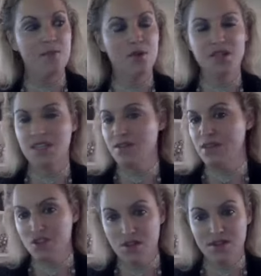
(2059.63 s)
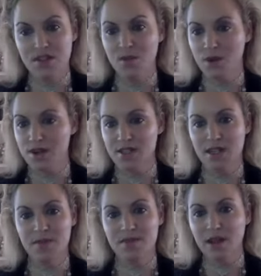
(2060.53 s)
more T V shows in the works that
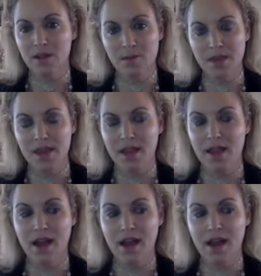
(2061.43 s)
I'm developing.